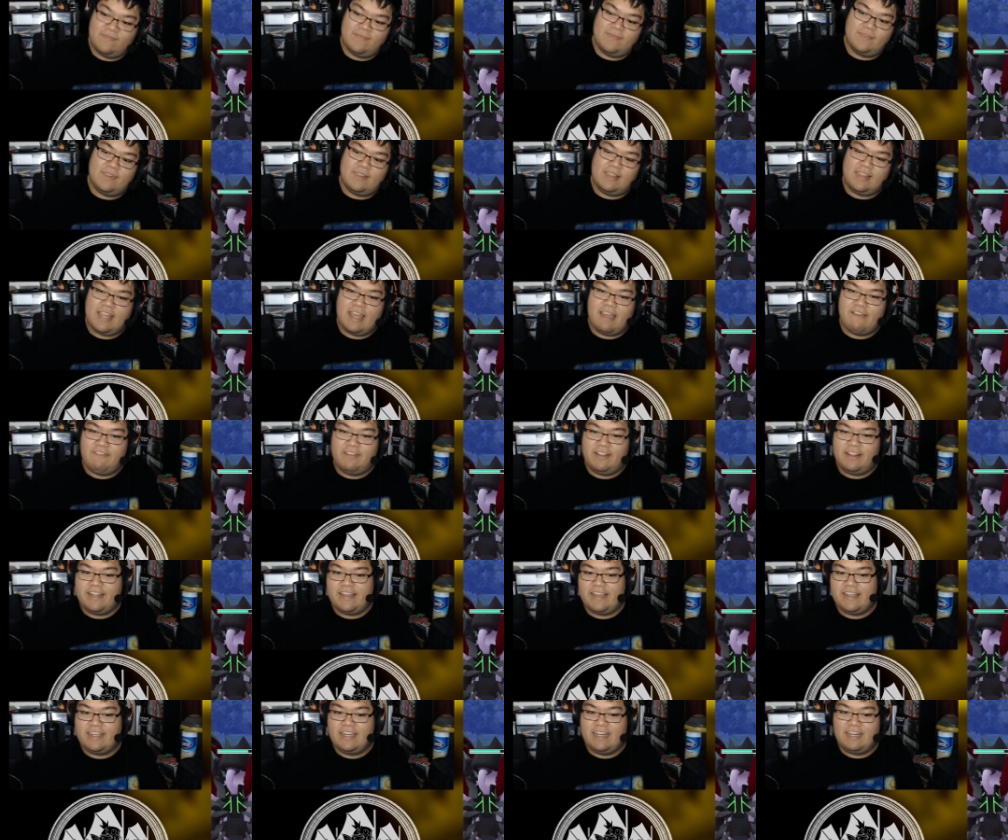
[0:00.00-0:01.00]

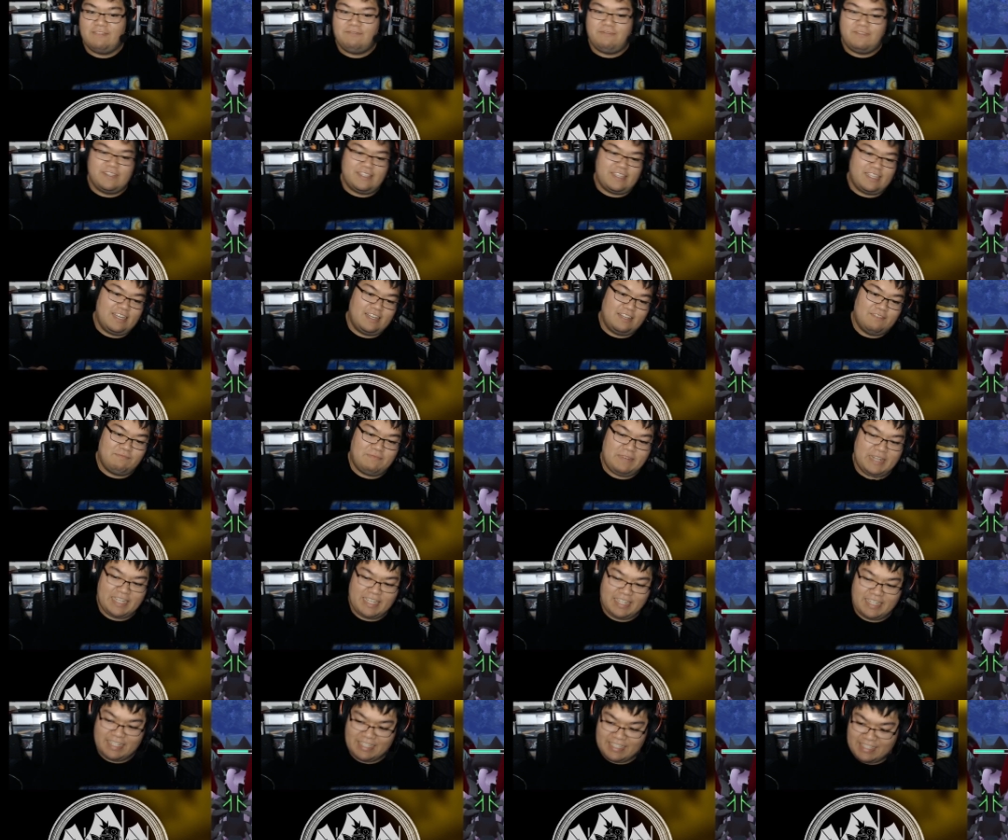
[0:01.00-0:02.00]
leveling up without
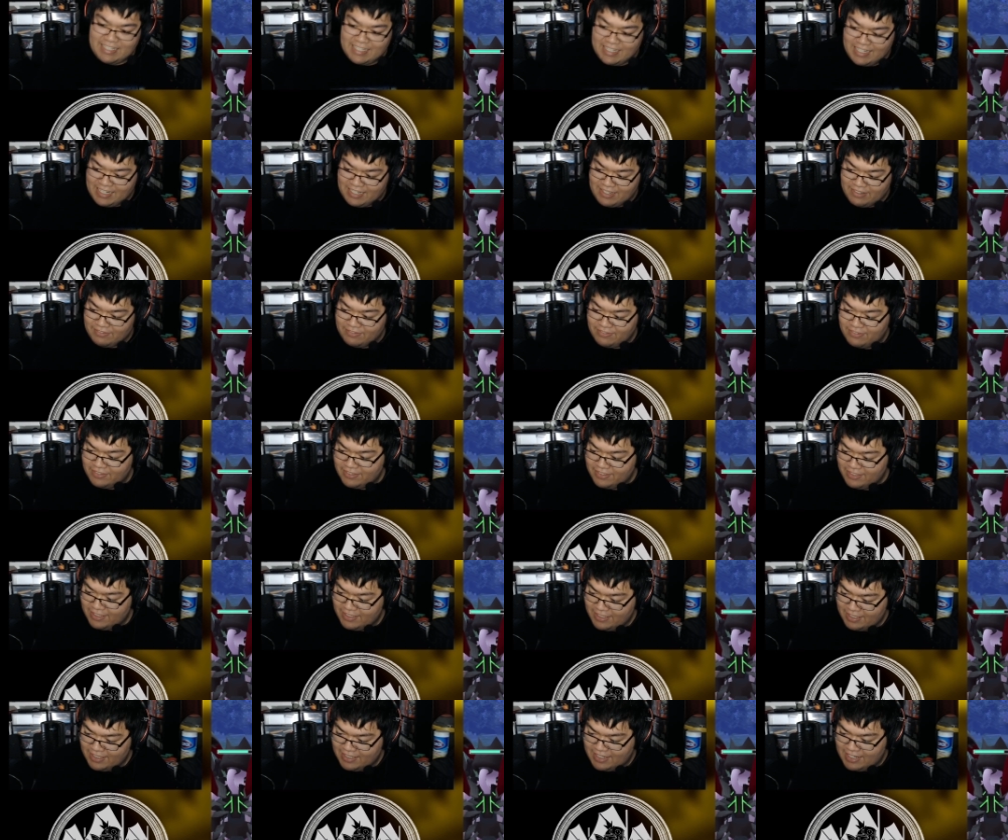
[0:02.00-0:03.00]
picking a team.
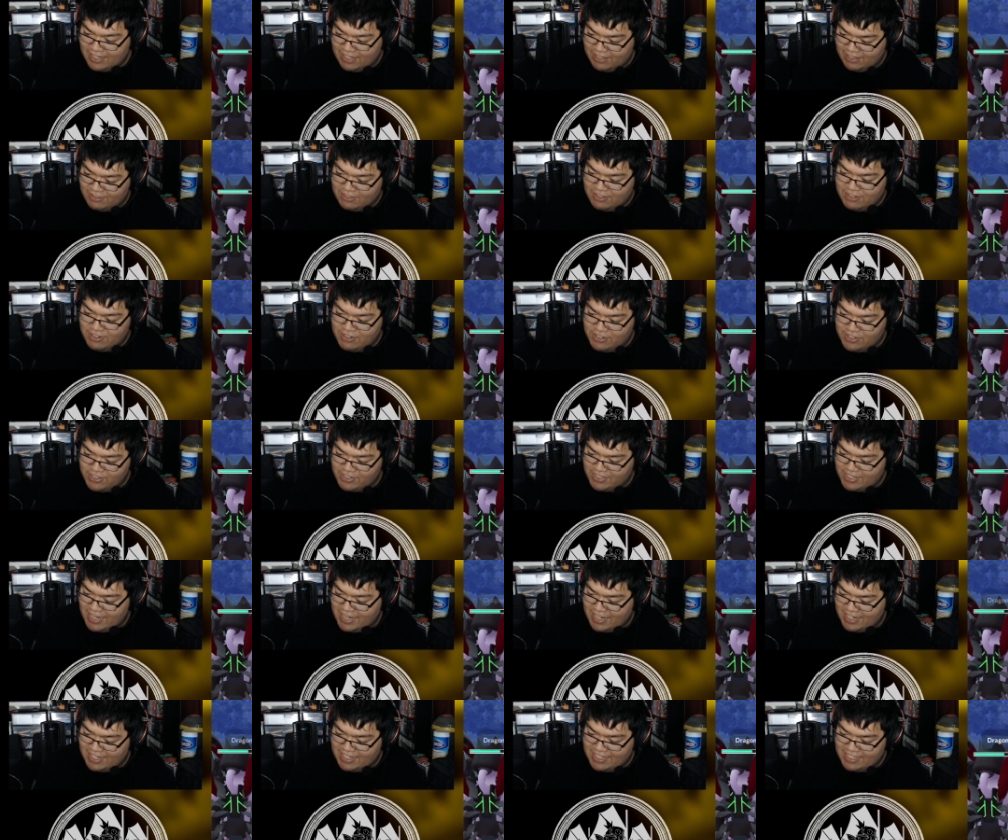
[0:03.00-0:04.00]
How neutral
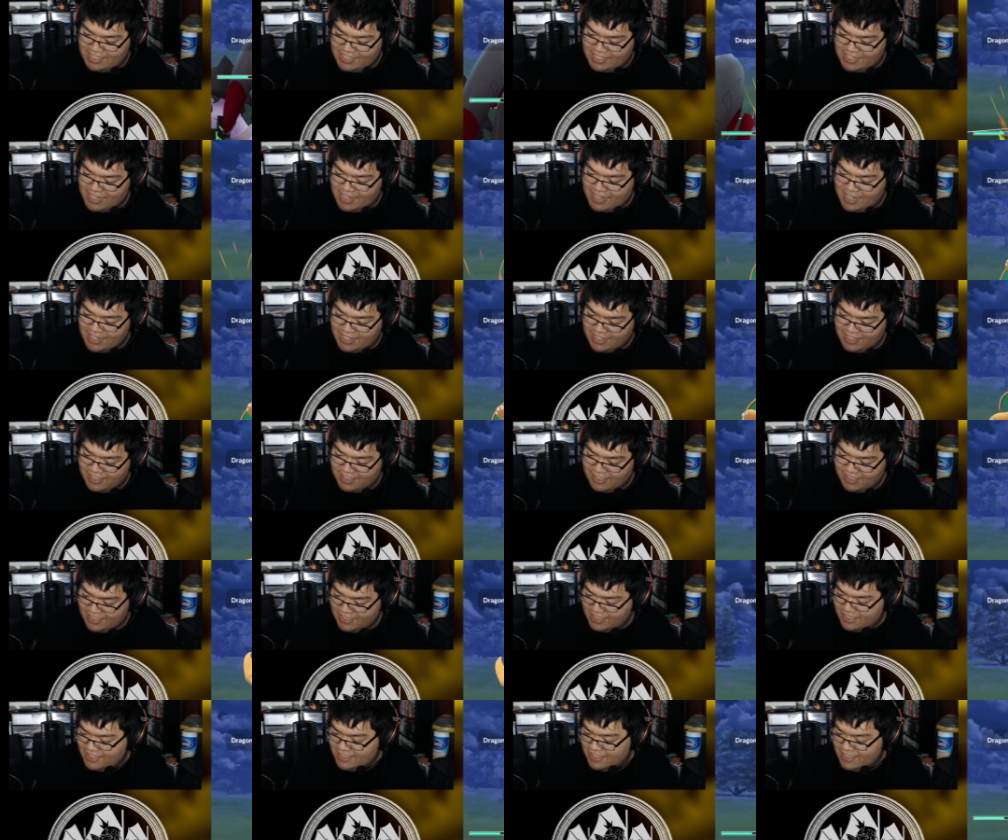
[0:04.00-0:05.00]
can I stay?
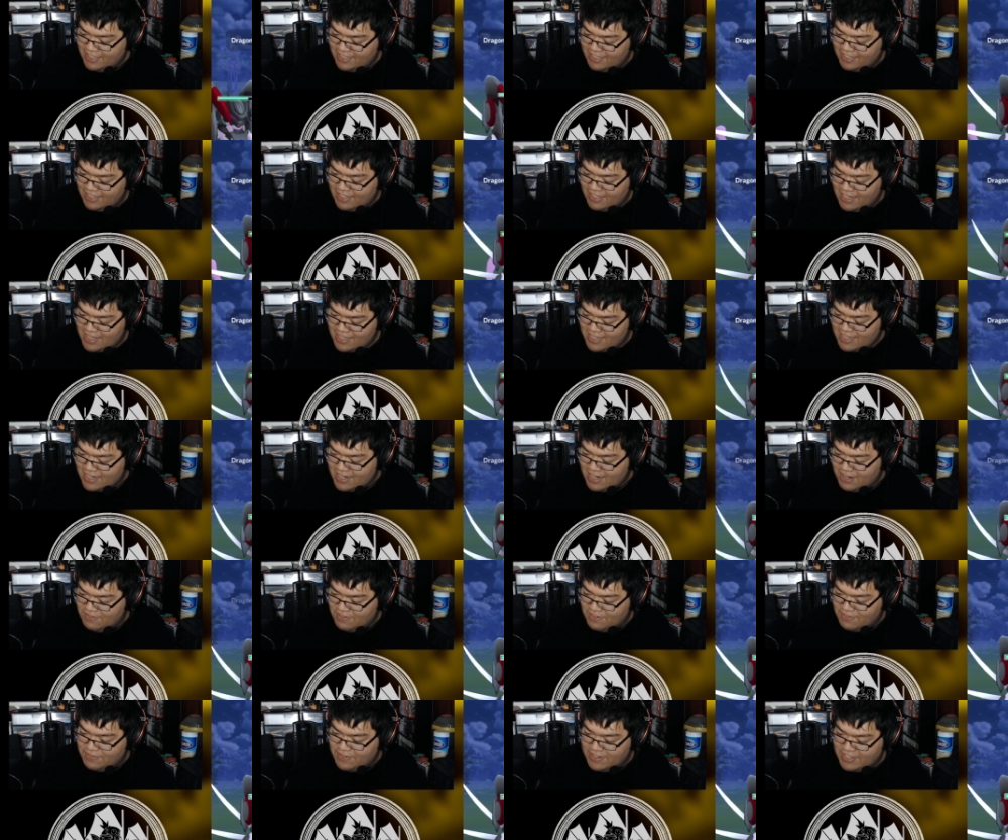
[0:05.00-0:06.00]
Is it
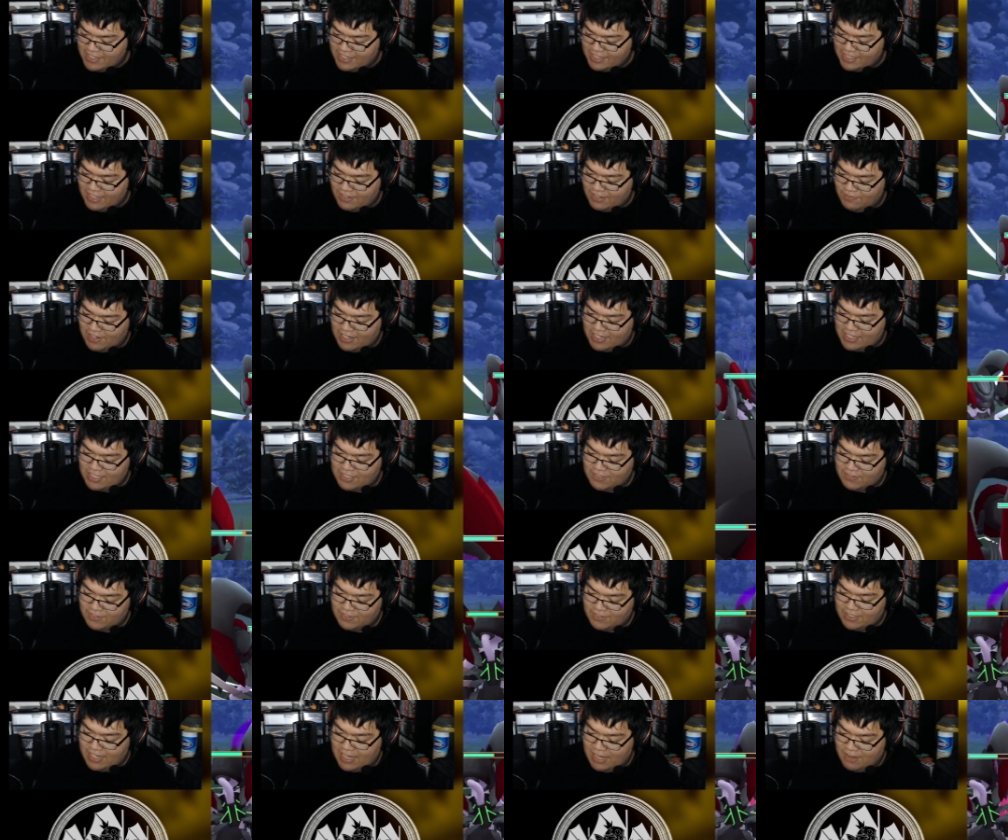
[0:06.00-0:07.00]
even physically
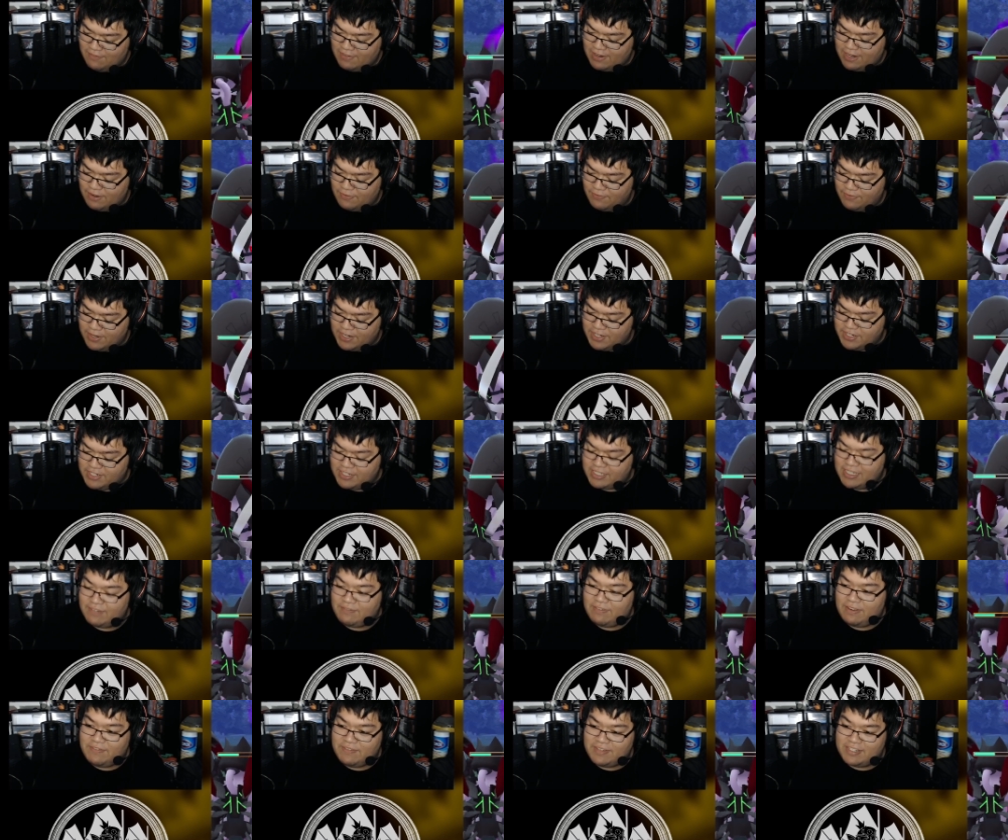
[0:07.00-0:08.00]
possible? How many features
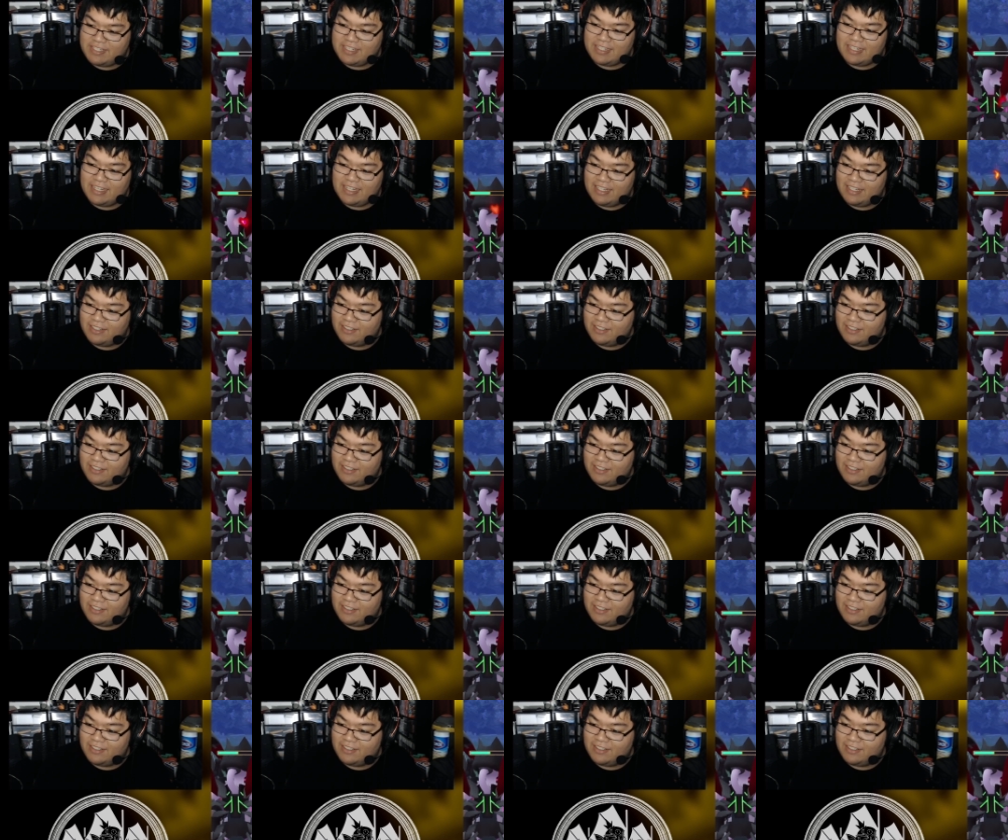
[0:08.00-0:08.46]
am I missing out?